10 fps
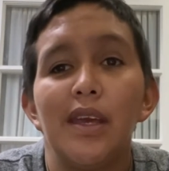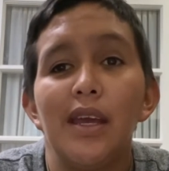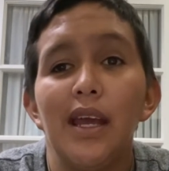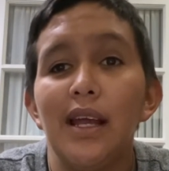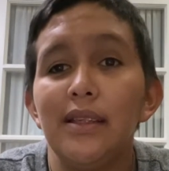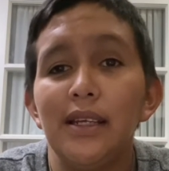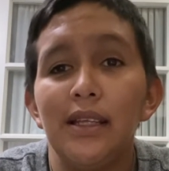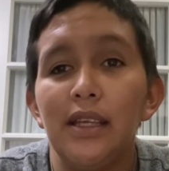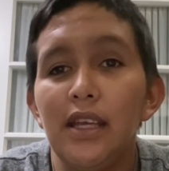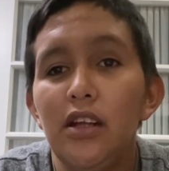And then
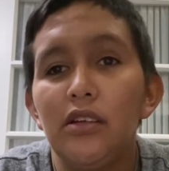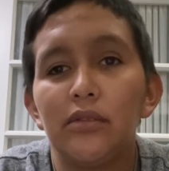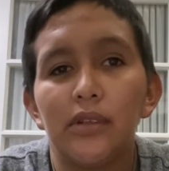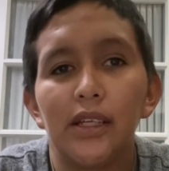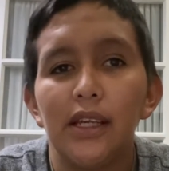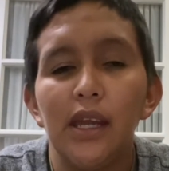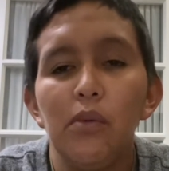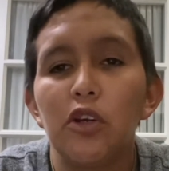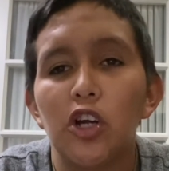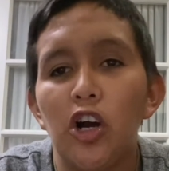he
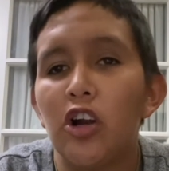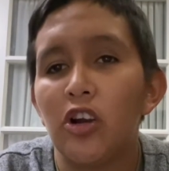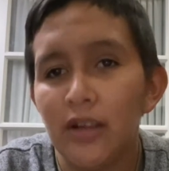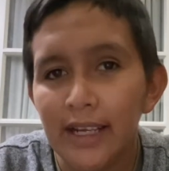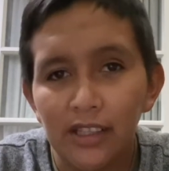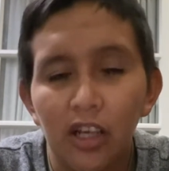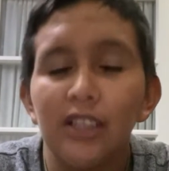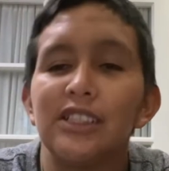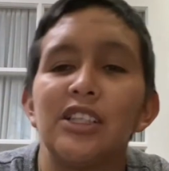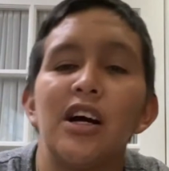would call her like
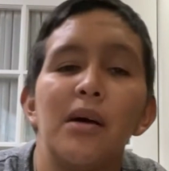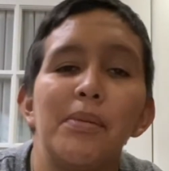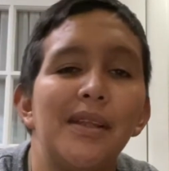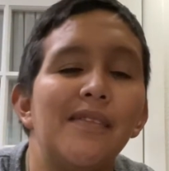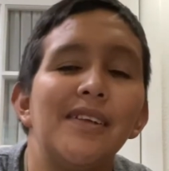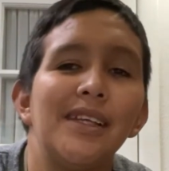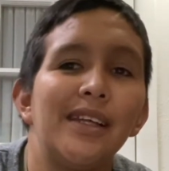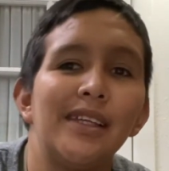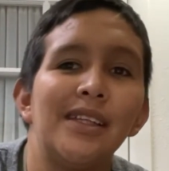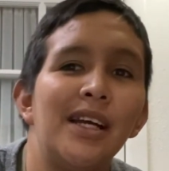nonstop and everything
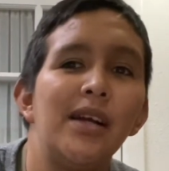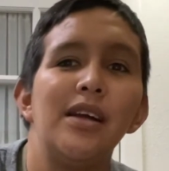like that.